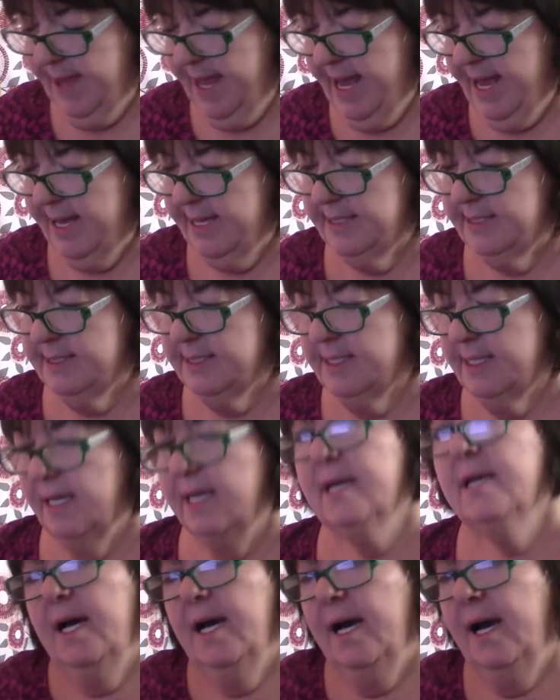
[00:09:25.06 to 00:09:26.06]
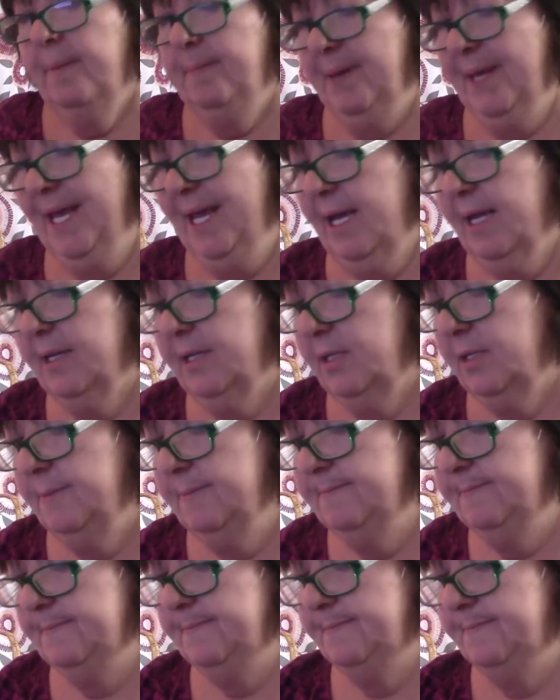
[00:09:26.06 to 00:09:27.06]
as a panel.
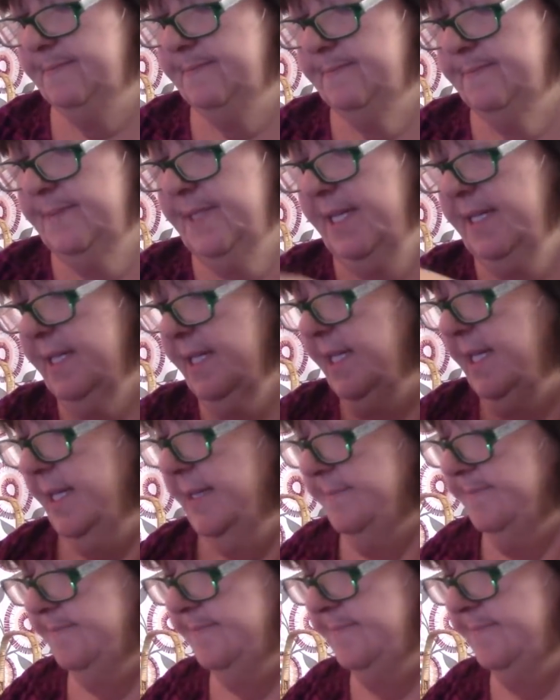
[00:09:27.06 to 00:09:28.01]
And again,